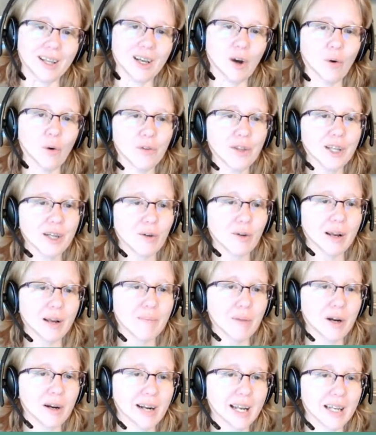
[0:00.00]
The only
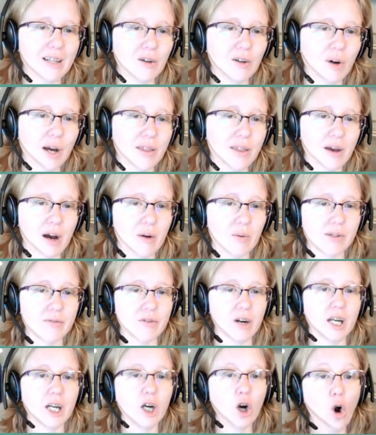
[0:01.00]
grandparent I knew I thought was
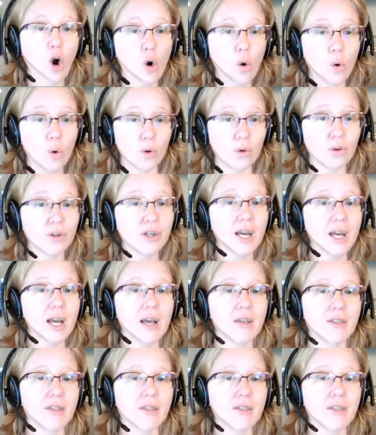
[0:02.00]
very cold,